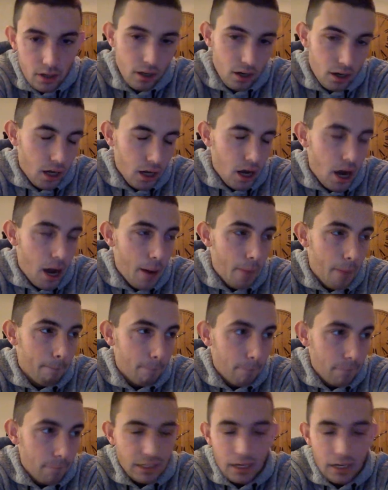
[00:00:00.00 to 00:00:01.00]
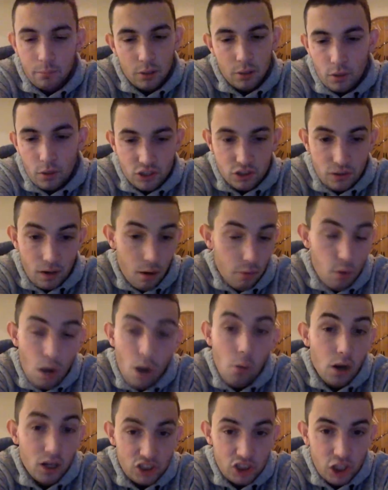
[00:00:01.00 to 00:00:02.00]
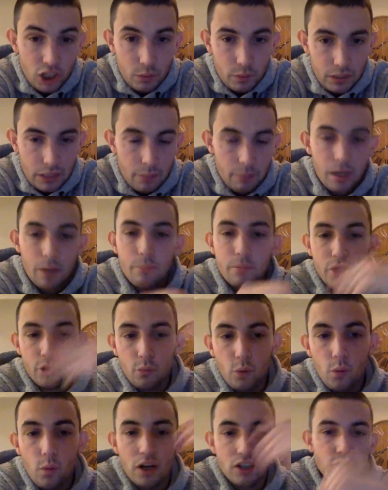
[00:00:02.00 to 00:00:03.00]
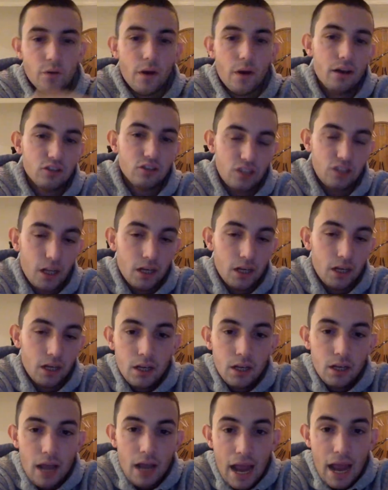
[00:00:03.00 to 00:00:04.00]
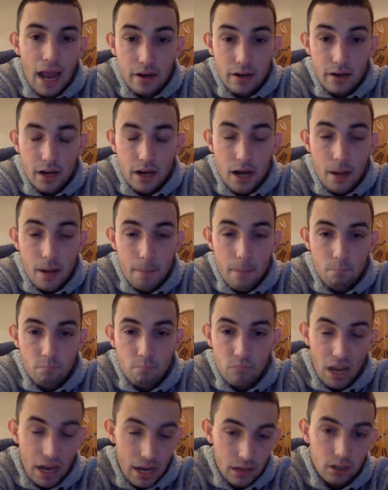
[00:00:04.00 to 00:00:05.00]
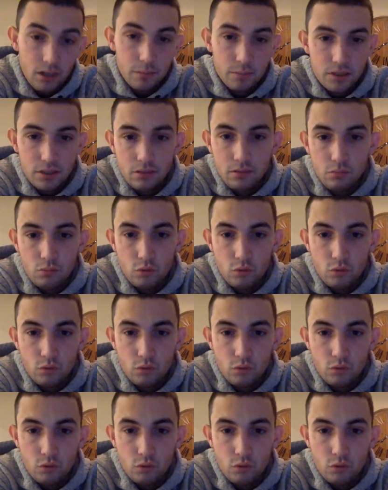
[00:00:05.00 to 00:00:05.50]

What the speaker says: And yeah, I'm gonna watch. I'll watch the other one coming up here. We'll watch Ohio State and Clemson.